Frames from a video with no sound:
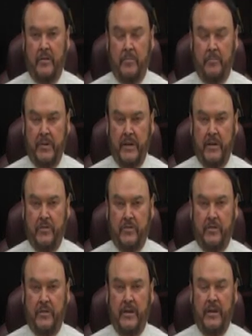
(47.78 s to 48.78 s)
The
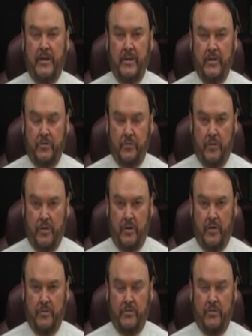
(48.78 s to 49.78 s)
biggest initial
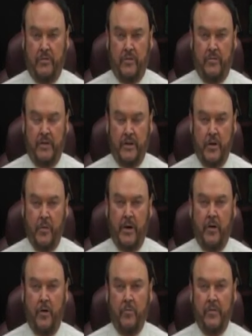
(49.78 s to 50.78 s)
cost of a
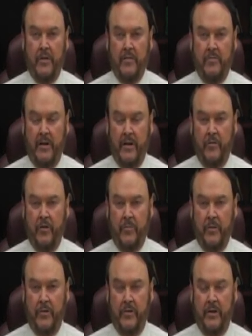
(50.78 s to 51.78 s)
DUI over that five-year
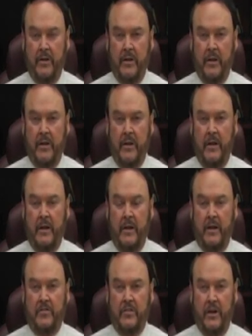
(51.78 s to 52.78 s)
period
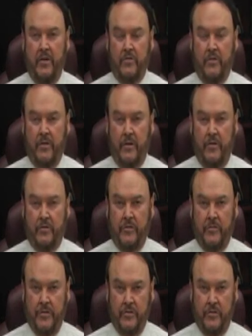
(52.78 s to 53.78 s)
is the extra cost
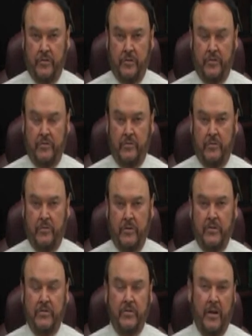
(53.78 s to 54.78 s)
of insurance,
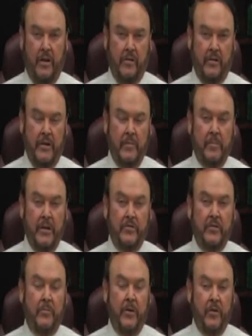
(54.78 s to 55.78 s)
which is calculated
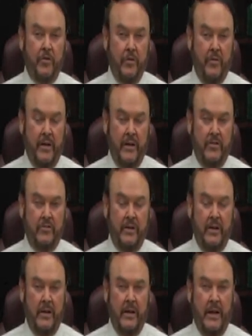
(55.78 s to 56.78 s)
based upon your age
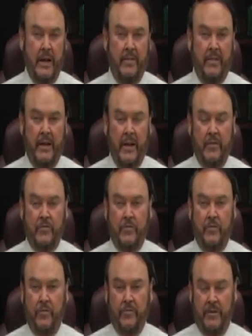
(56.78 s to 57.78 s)
and the age
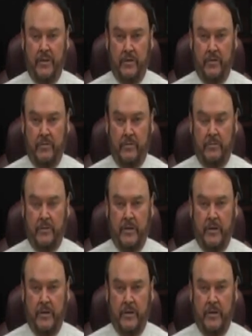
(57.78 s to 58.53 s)
of your vehicle.